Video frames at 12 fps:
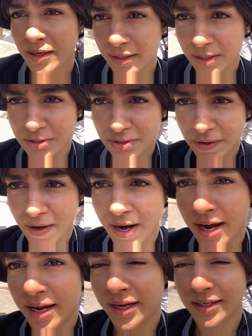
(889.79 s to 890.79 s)
gonna
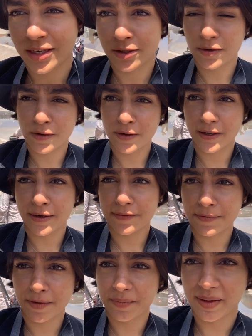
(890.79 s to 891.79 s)
try the coconut
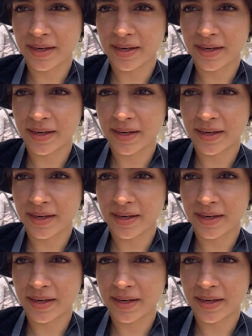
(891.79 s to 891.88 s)
from